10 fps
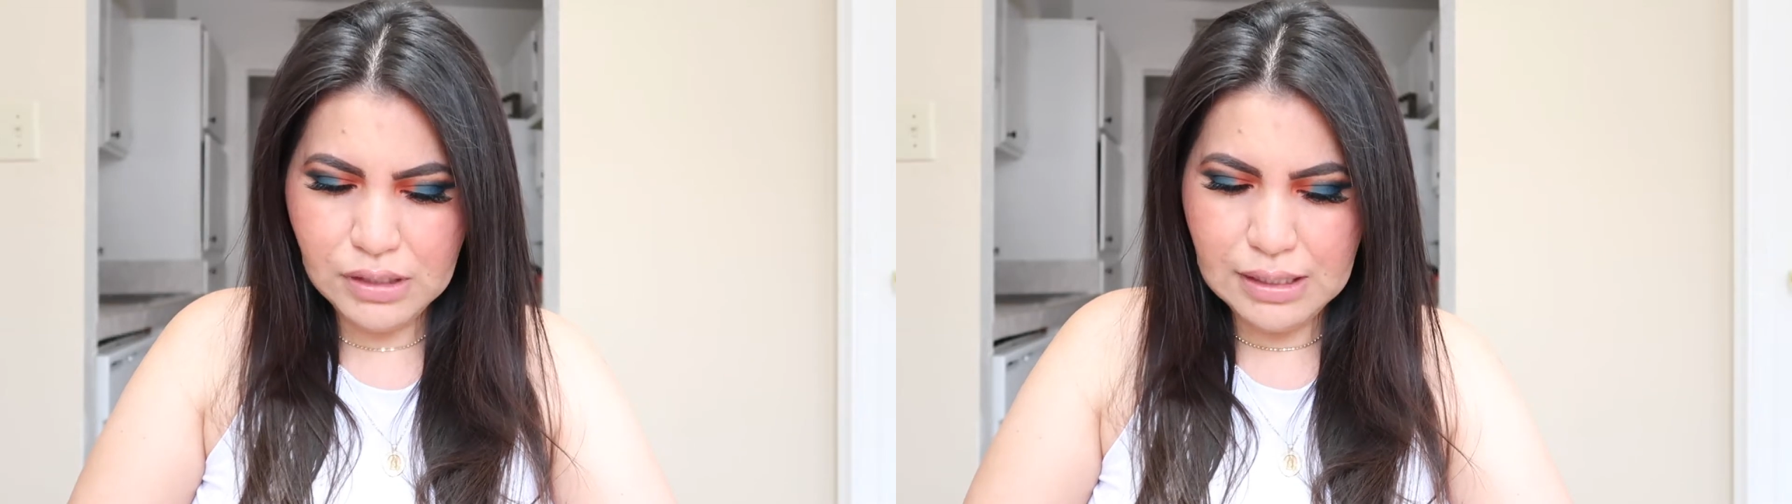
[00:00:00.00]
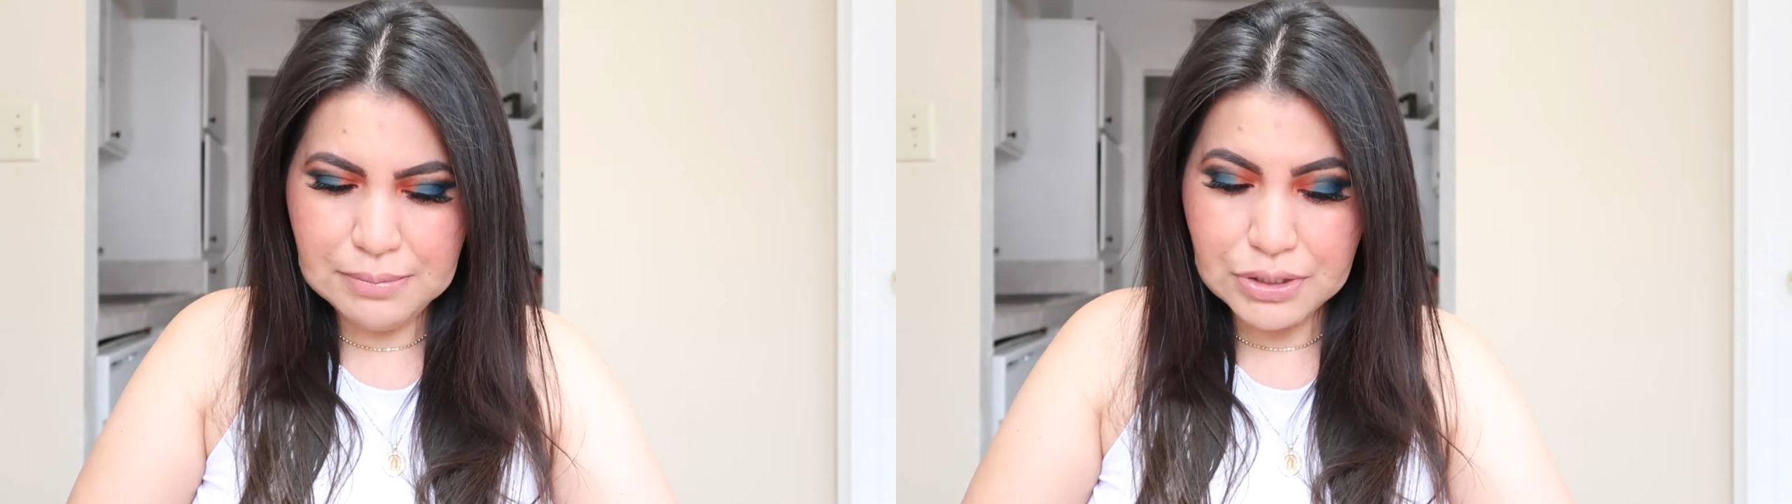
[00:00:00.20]

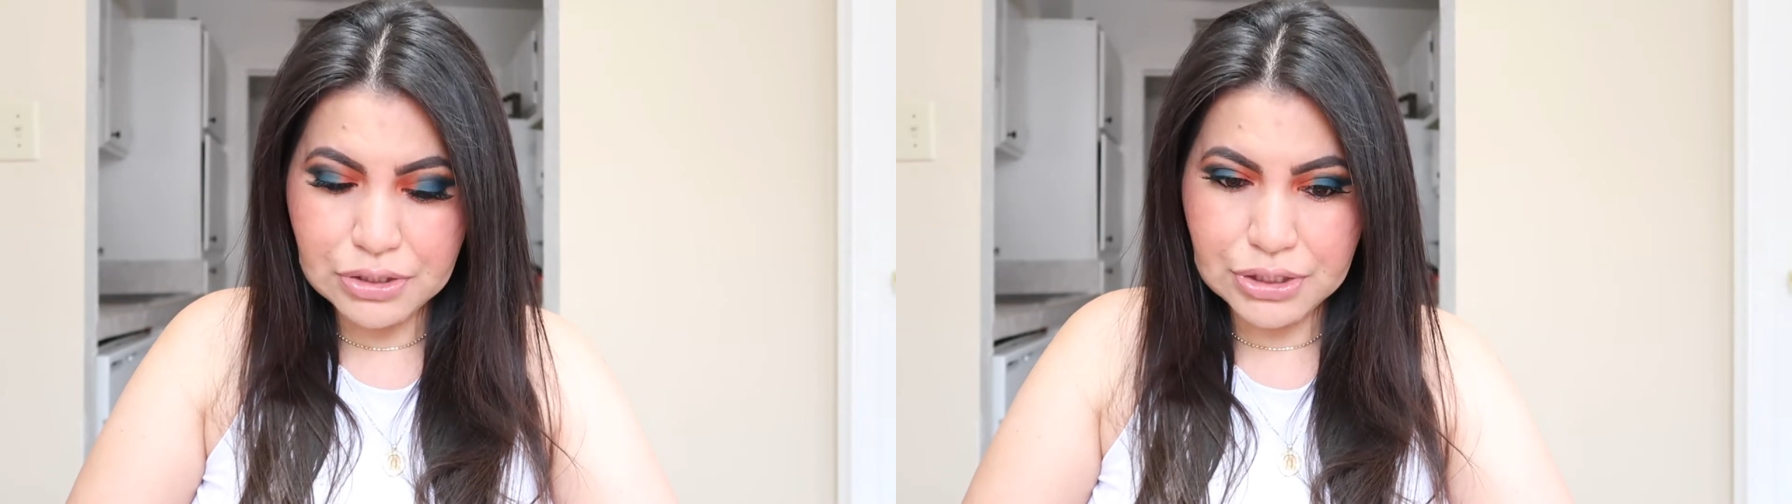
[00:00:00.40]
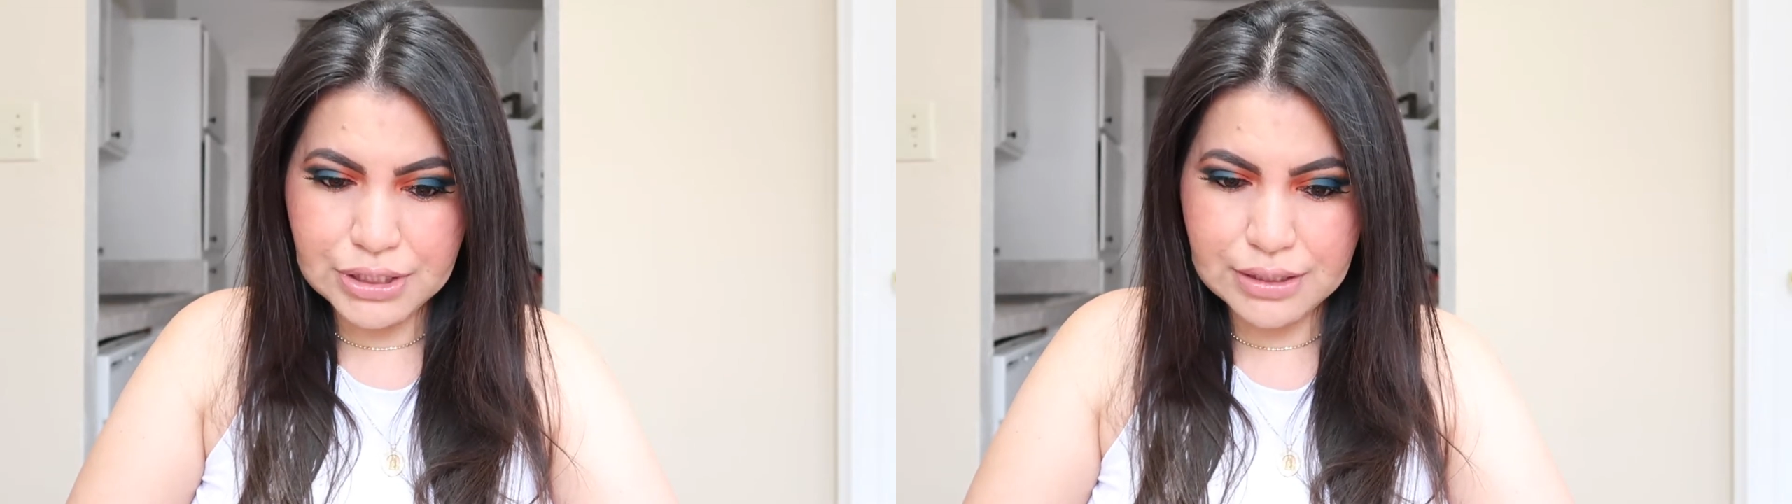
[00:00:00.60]
let me
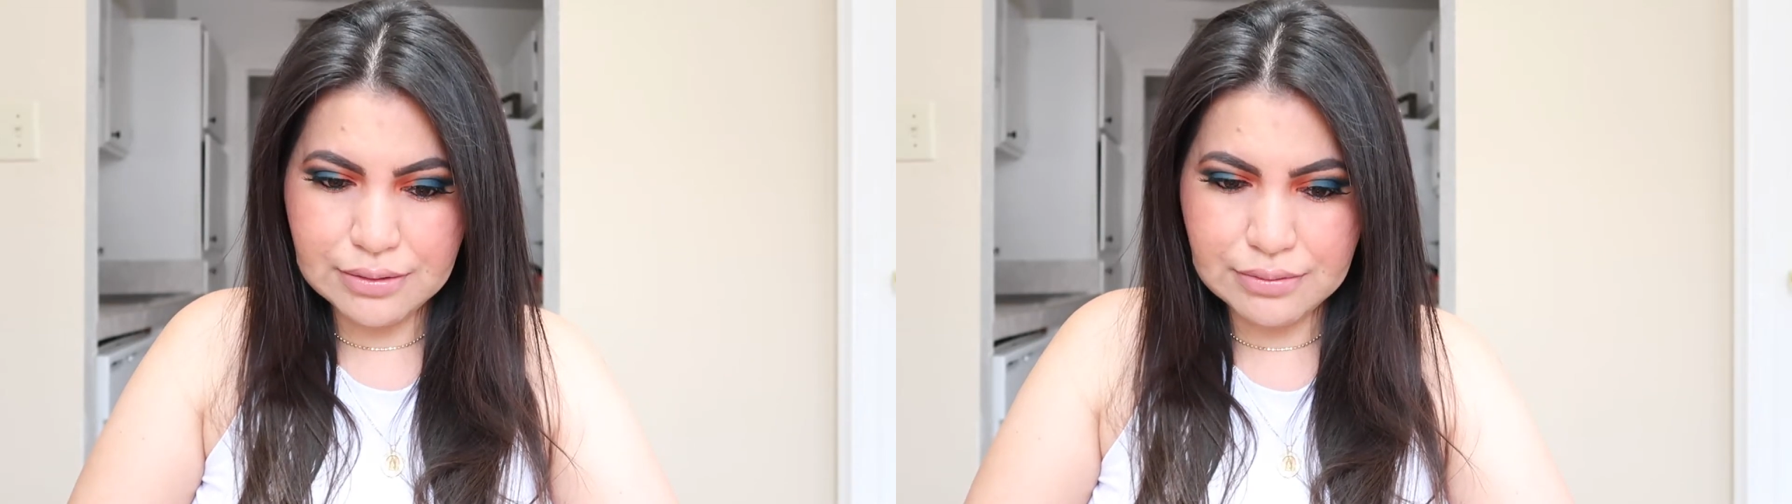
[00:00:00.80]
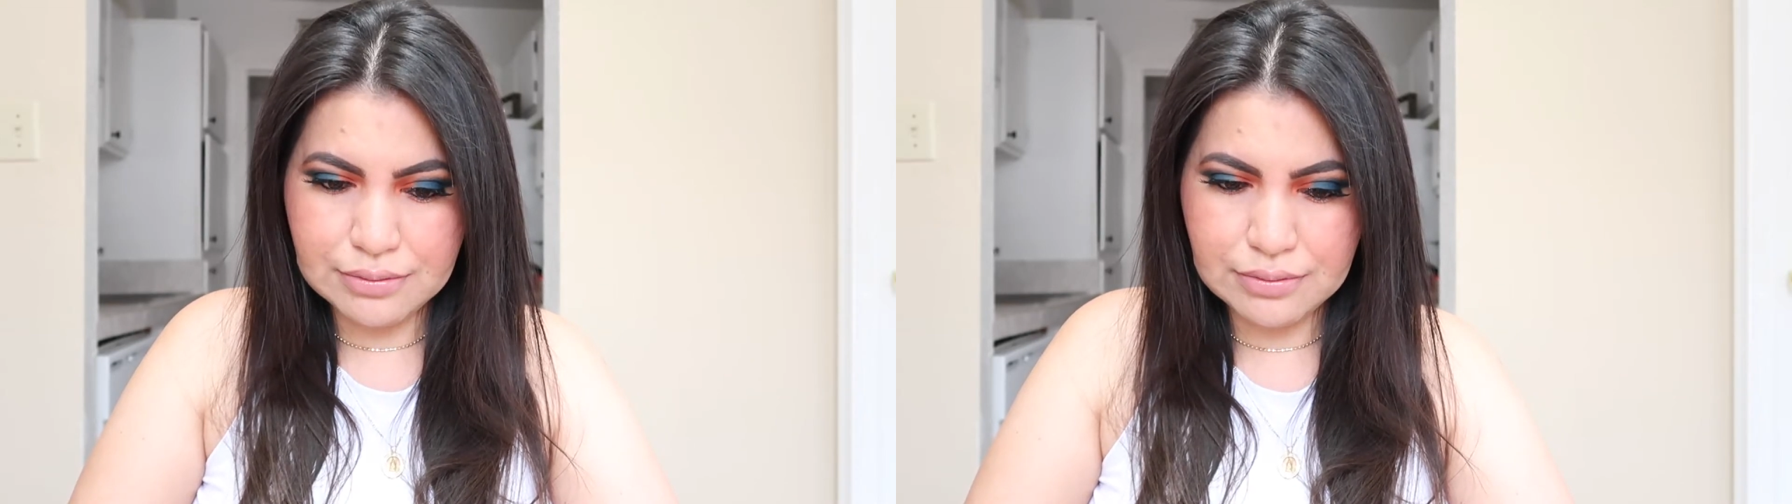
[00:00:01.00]
search it
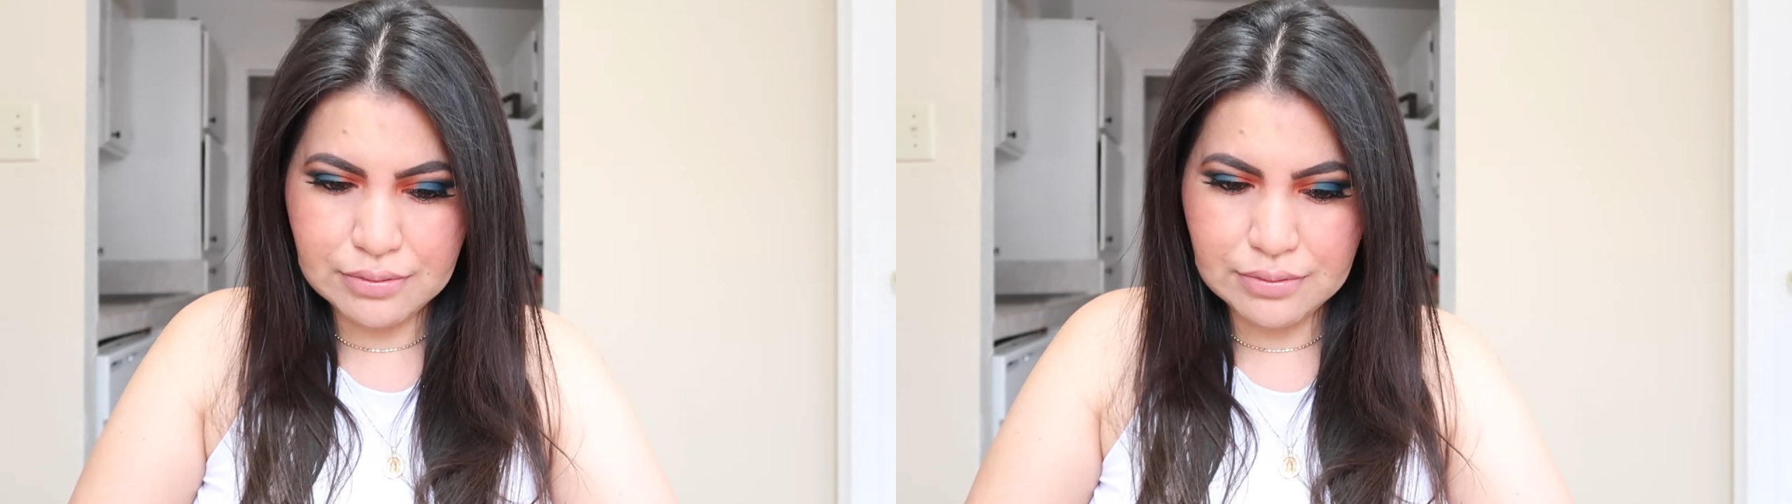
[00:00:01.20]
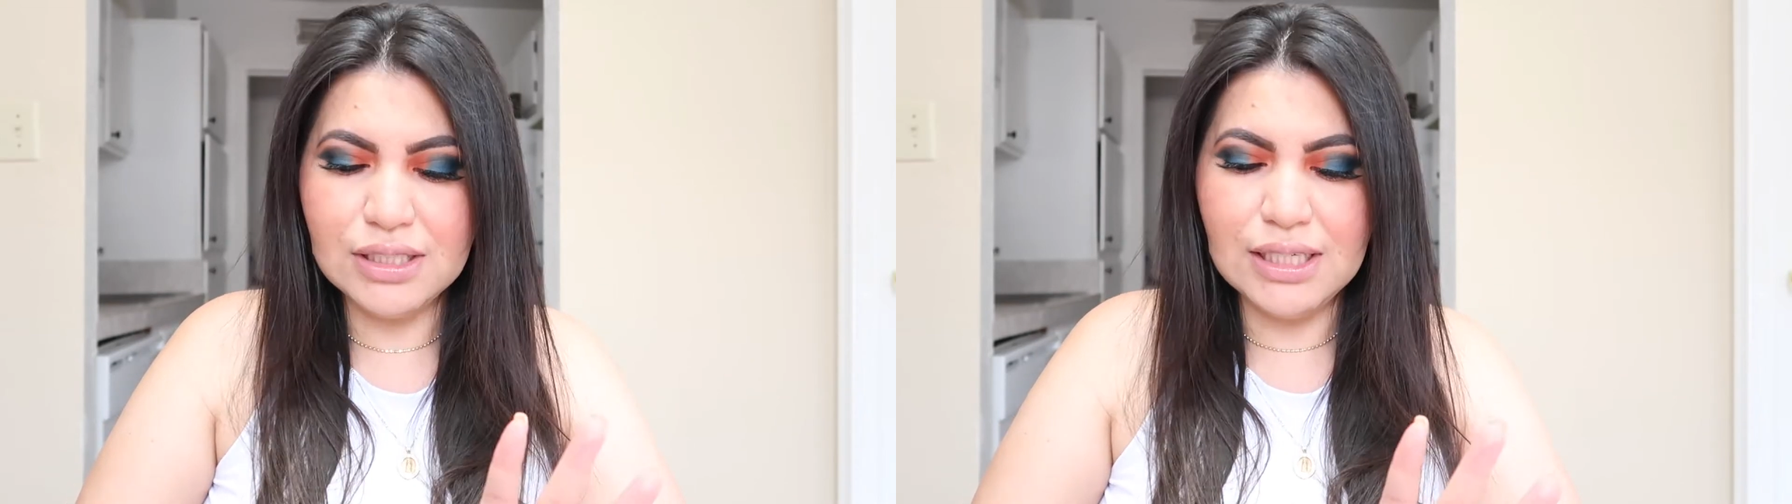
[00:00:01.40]

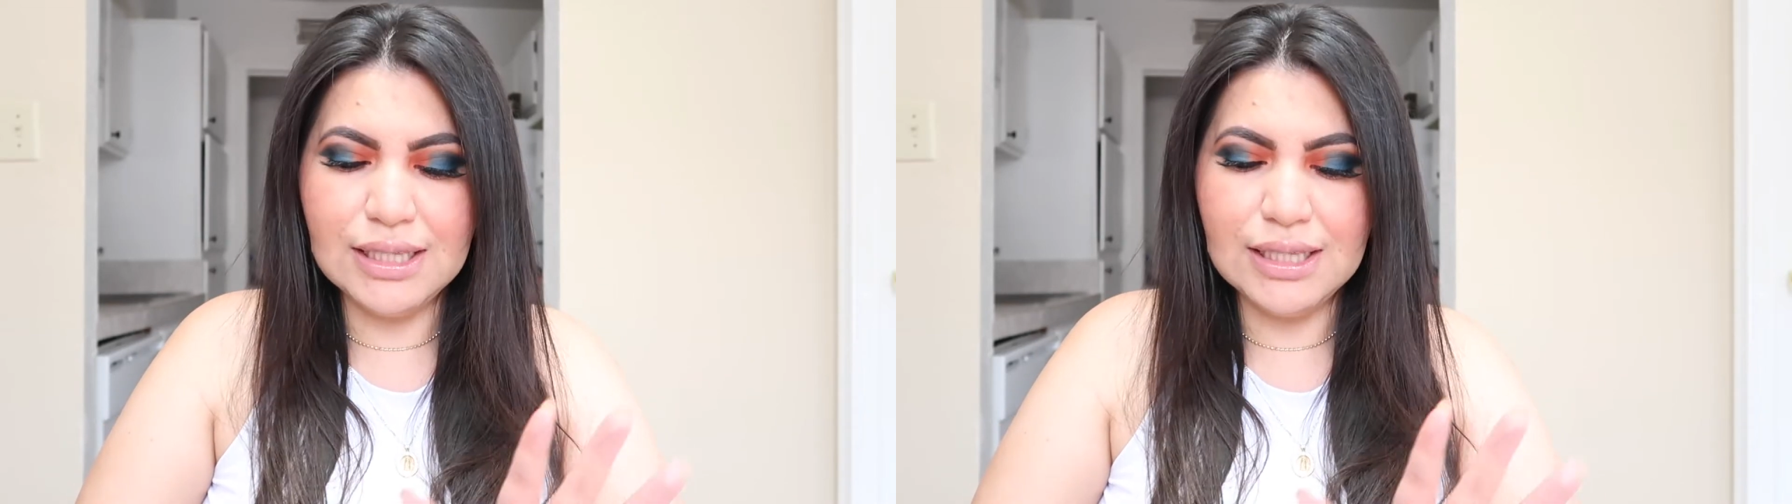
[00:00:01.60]
on the